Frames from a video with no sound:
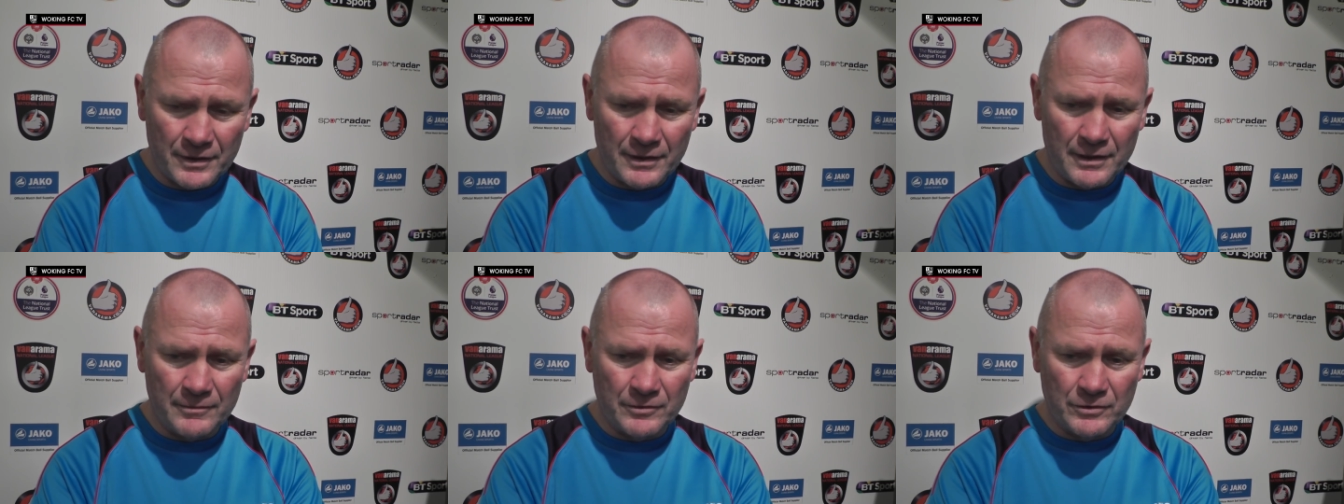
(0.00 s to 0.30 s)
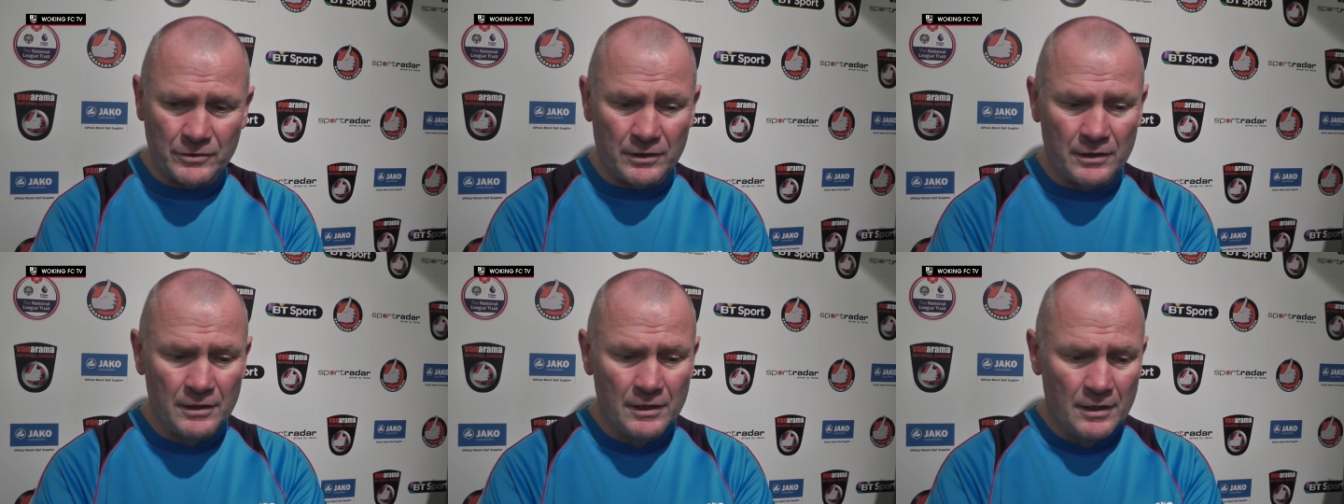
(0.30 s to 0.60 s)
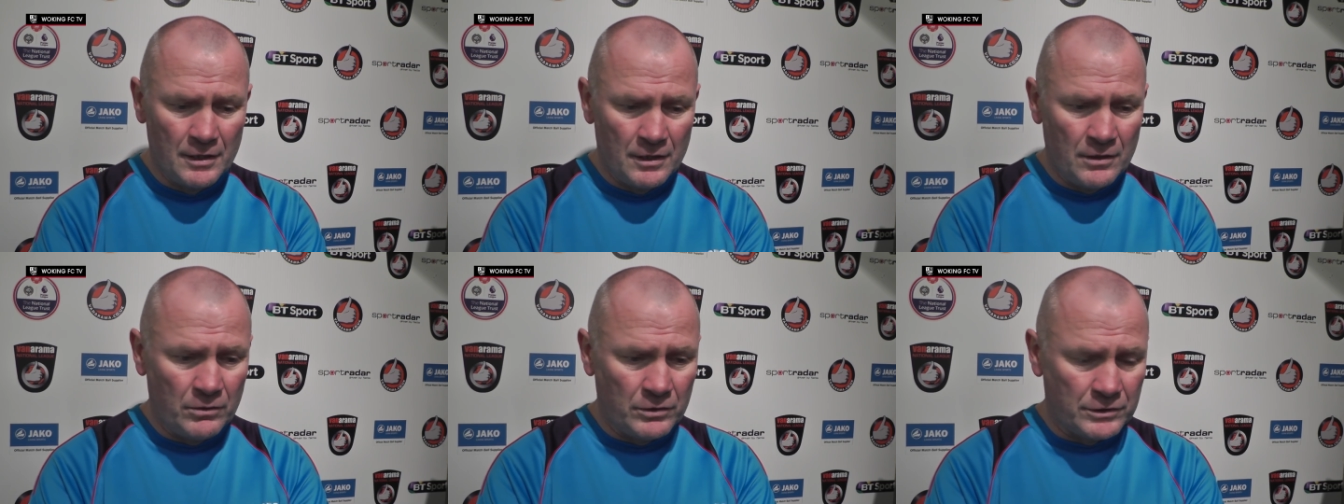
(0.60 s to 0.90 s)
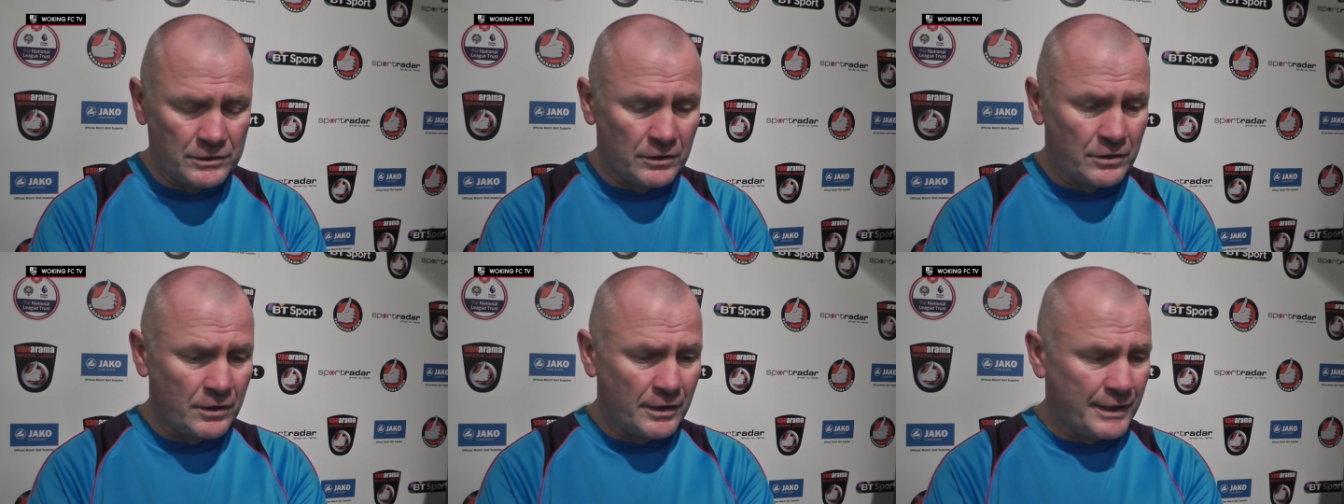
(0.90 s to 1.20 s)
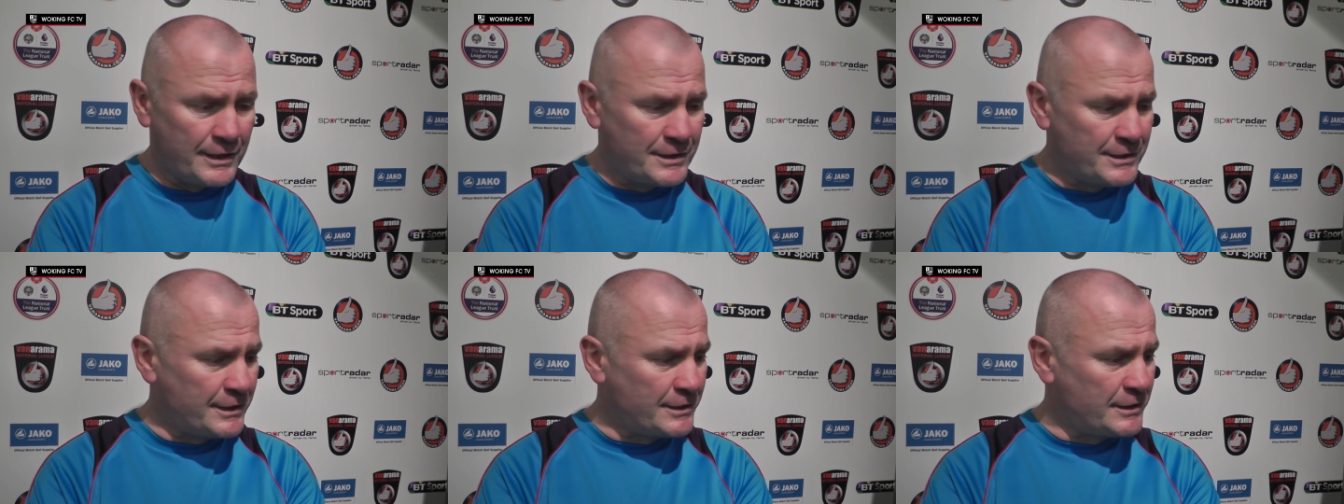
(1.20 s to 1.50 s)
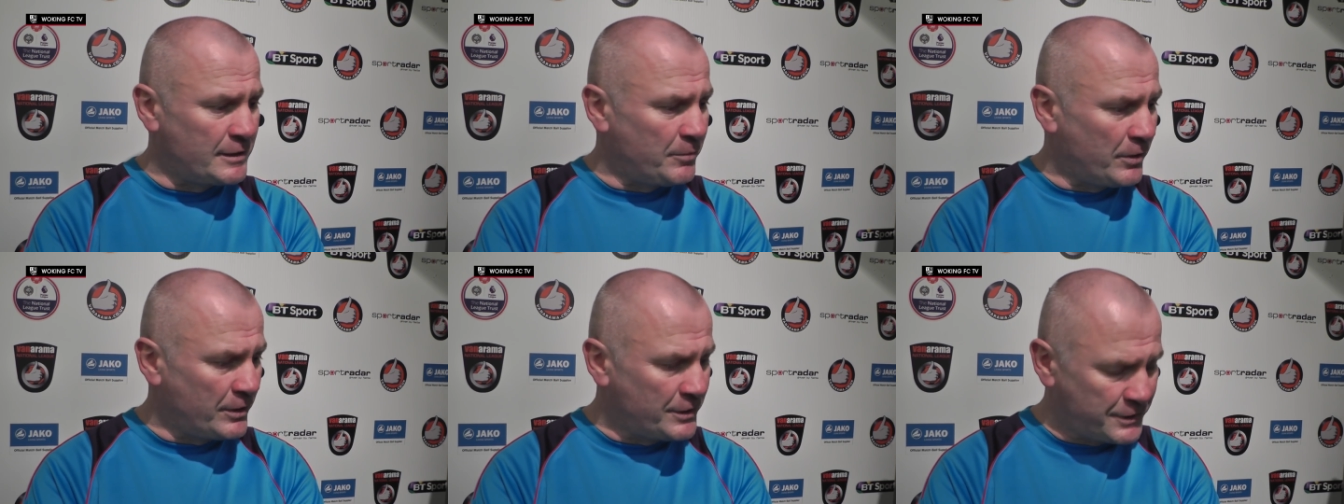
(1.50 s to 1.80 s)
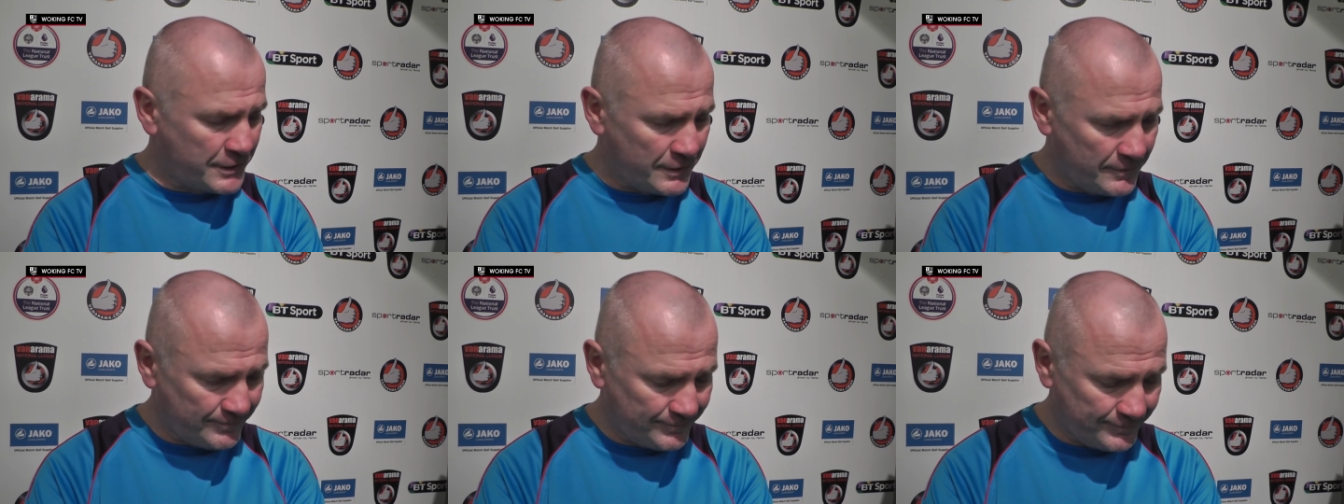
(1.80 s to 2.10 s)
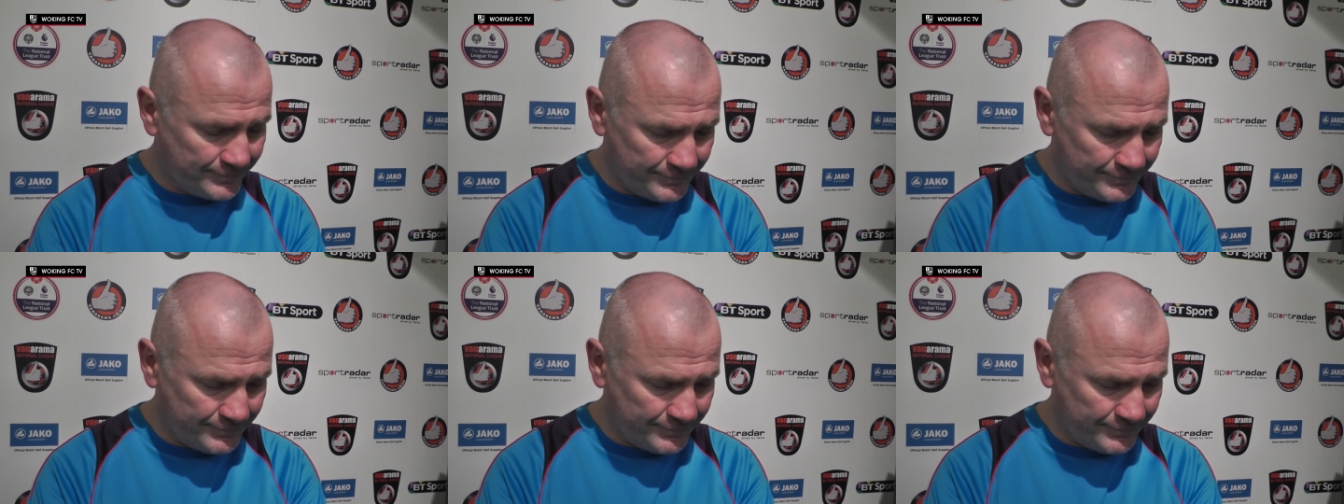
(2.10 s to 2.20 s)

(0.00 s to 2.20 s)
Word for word: Um, so we've still got to get 60 points here.